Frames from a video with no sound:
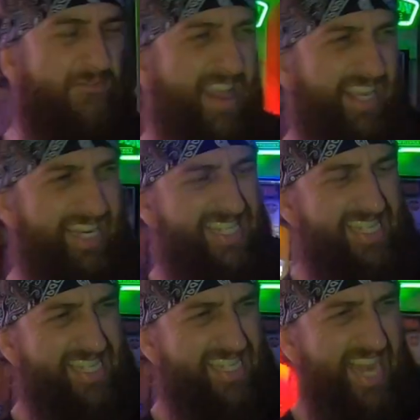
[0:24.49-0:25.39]
fucking
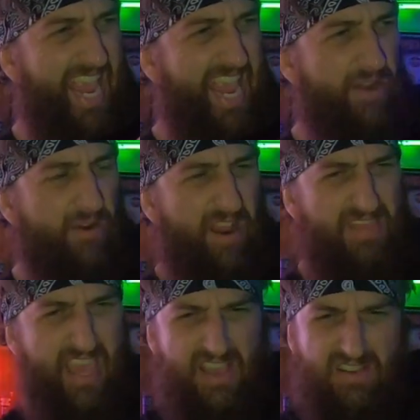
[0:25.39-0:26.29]
Stan
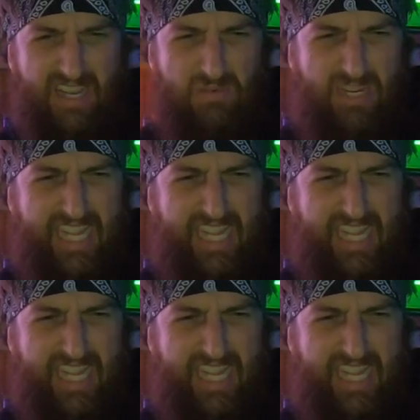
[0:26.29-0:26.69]
right there, you've got a little